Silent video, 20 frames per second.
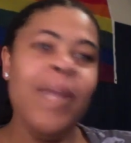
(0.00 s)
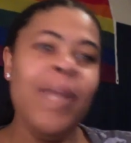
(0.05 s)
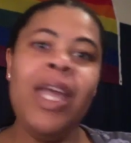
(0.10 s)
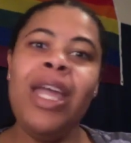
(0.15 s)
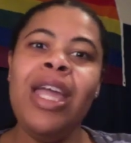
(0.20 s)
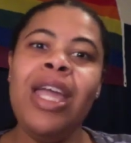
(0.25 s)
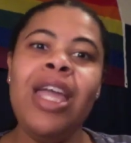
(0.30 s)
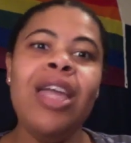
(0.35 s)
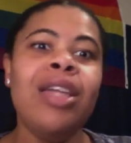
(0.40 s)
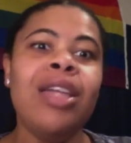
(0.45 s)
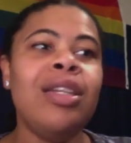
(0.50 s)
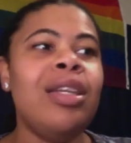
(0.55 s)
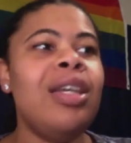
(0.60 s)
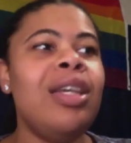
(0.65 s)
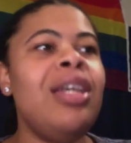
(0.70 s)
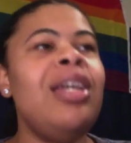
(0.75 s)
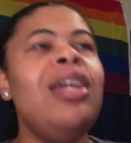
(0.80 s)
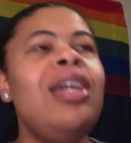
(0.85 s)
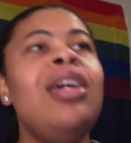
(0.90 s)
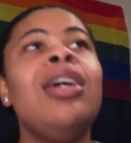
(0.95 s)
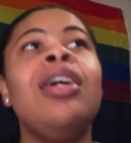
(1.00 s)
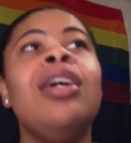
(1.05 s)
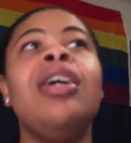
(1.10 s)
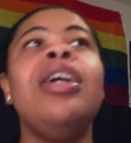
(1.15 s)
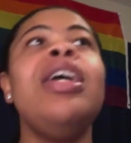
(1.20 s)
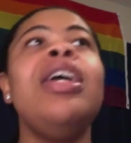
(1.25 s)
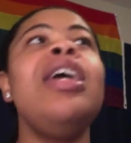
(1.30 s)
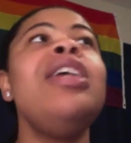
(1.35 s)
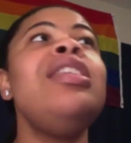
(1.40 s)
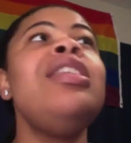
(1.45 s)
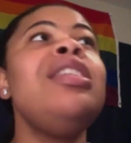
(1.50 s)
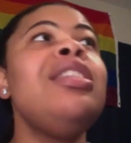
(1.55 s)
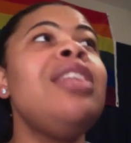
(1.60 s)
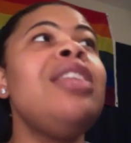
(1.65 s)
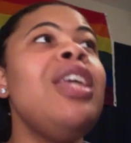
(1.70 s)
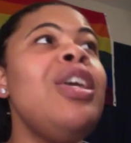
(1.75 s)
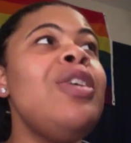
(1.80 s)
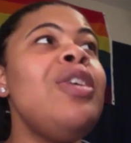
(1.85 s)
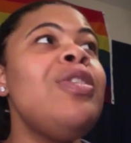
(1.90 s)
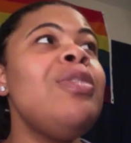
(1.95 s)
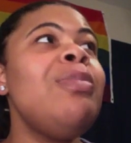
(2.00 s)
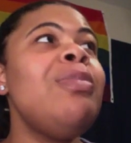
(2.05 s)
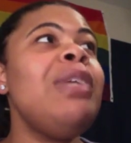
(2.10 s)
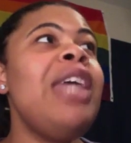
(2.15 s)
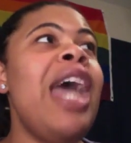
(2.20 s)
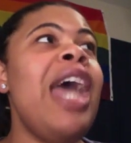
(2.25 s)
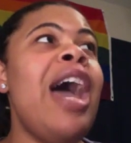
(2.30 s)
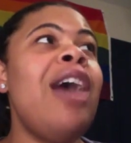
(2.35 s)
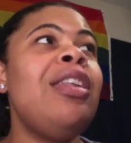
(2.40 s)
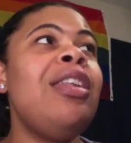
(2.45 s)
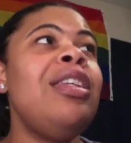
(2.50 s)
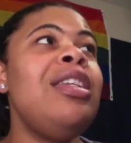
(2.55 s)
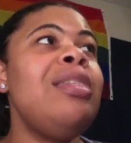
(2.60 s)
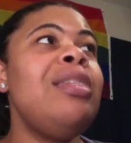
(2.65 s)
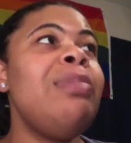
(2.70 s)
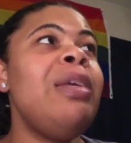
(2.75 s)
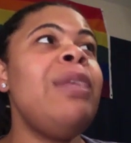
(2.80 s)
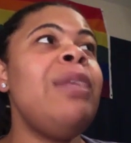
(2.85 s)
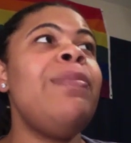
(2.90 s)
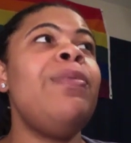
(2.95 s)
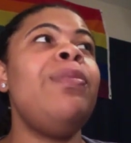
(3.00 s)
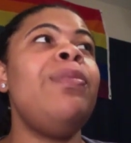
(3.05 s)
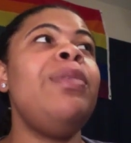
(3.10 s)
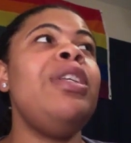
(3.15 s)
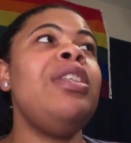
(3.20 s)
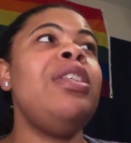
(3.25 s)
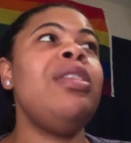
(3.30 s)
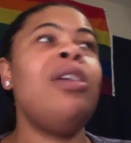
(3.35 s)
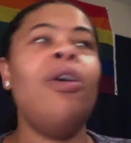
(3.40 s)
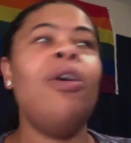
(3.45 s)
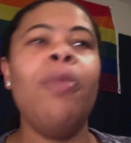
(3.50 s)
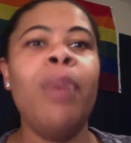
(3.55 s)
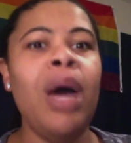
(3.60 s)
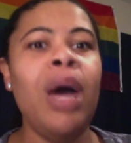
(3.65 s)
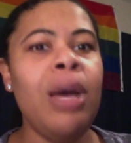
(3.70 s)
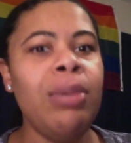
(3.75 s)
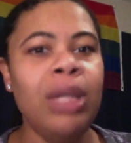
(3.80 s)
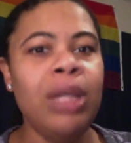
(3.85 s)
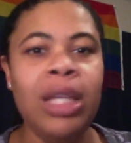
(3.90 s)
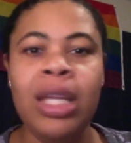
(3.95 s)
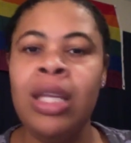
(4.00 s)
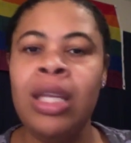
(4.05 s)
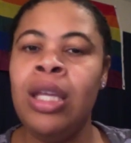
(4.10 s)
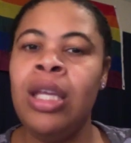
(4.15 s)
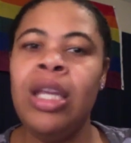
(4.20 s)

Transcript: And it just kills me how these people be so public,